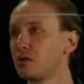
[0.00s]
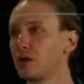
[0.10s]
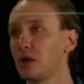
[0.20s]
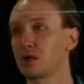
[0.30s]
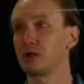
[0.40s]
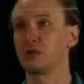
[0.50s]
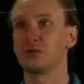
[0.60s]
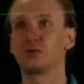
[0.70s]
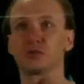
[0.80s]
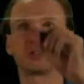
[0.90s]
I can
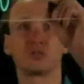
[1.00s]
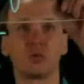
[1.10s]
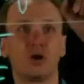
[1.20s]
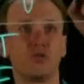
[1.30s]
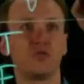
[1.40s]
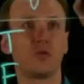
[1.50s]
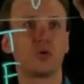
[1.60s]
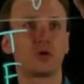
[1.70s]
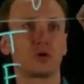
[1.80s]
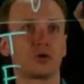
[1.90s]
do this as well
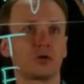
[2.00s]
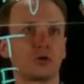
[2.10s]
for